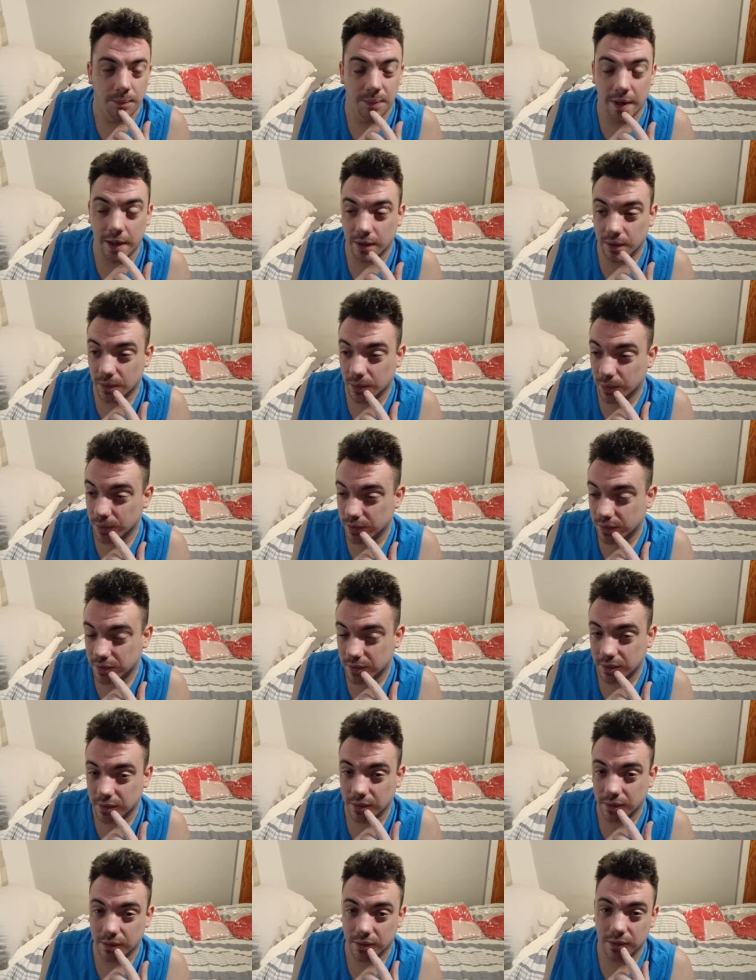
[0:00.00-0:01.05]
Bengals,
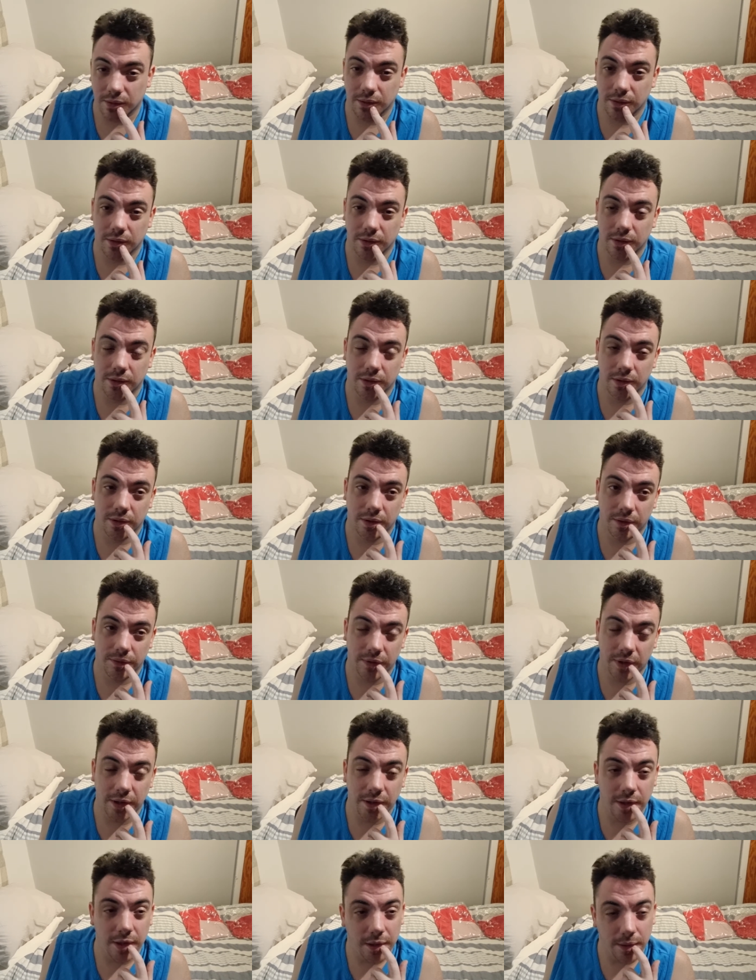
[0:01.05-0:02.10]

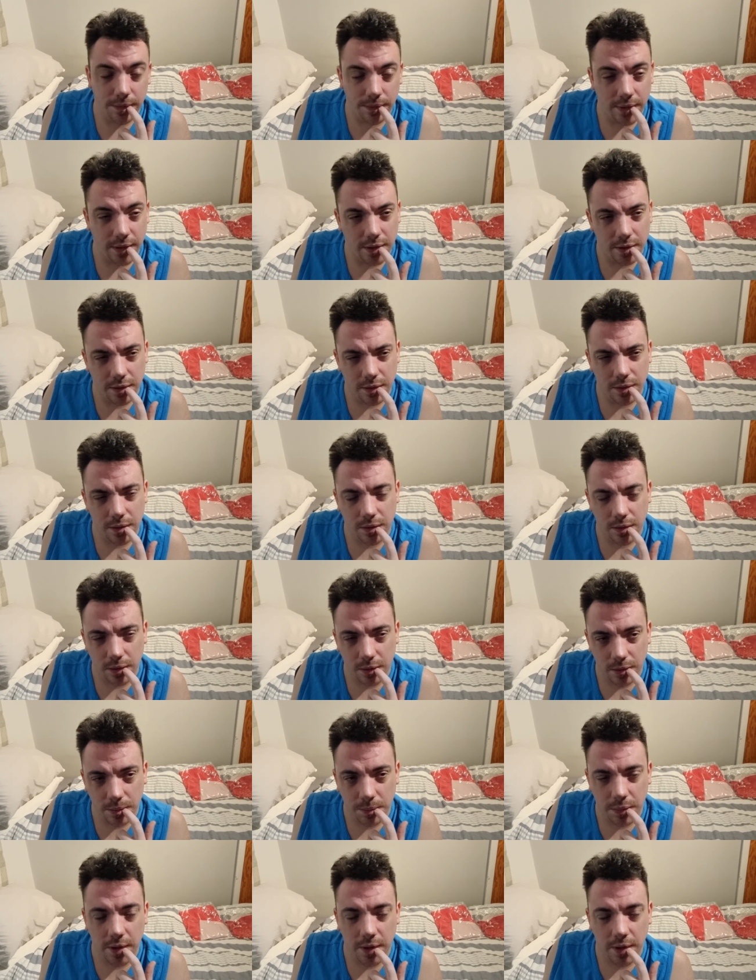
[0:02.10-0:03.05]
their defense is good,